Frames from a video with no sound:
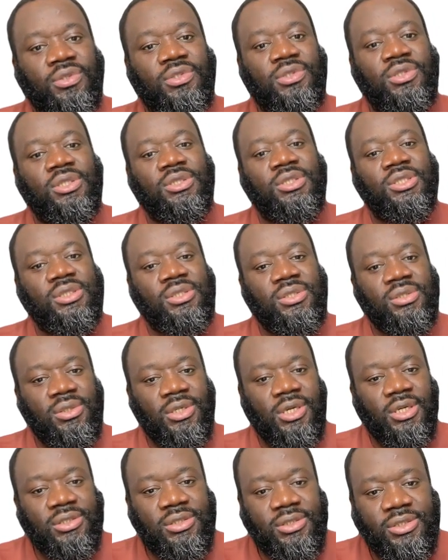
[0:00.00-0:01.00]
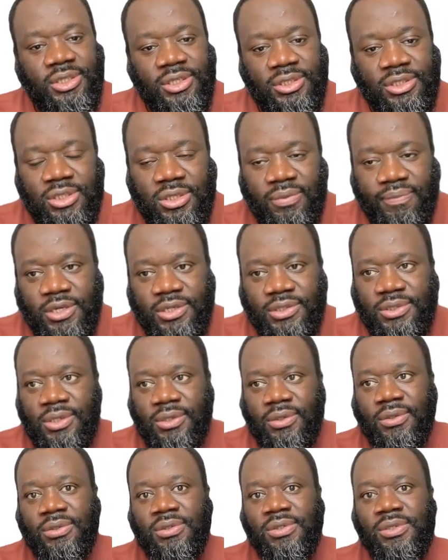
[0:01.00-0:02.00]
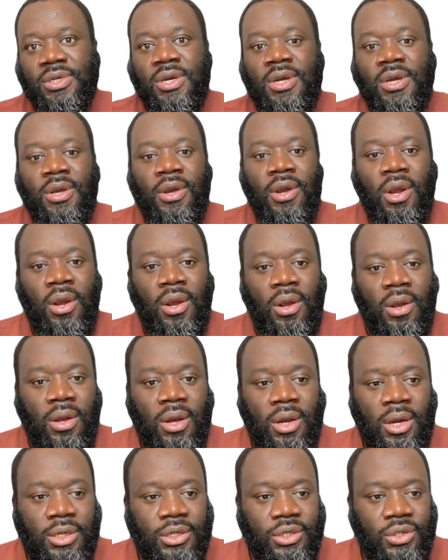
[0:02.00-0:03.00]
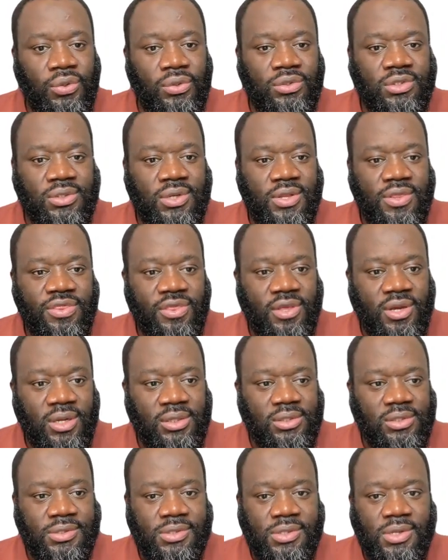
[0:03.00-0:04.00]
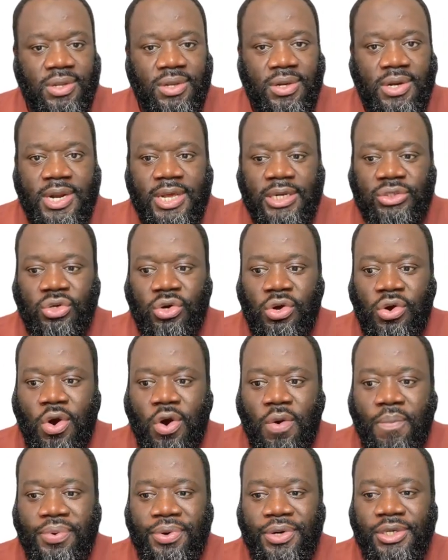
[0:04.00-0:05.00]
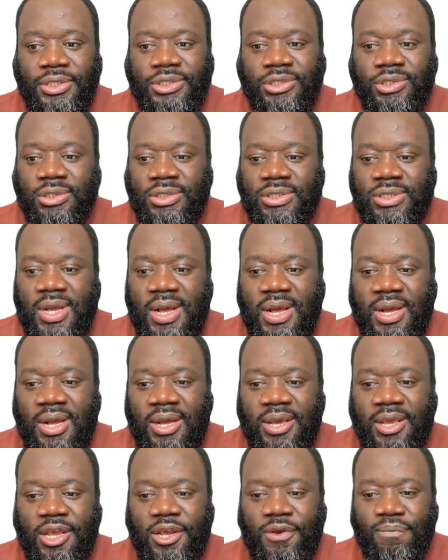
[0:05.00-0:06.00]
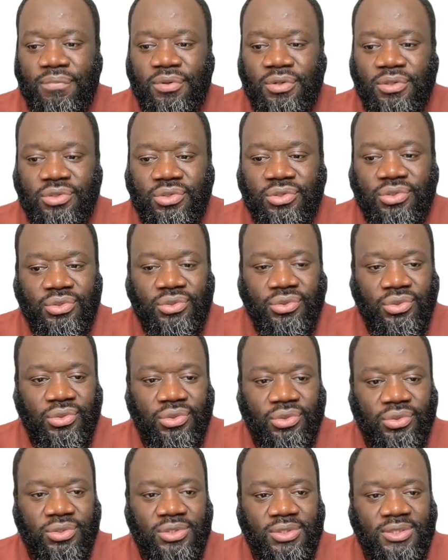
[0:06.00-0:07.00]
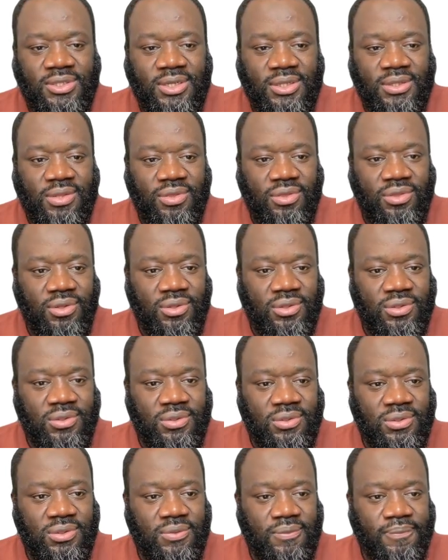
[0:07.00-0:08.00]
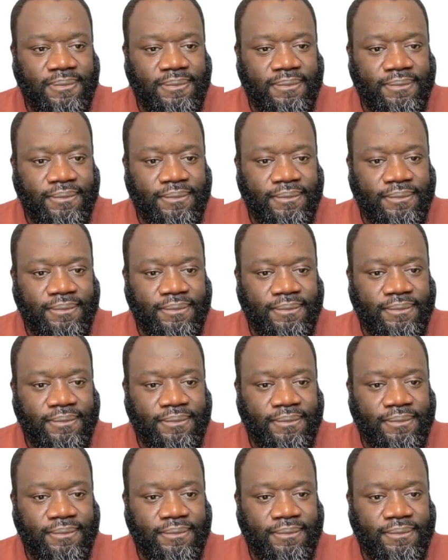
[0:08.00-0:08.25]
was set at 30 milliseconds. Note that network operators are able to set this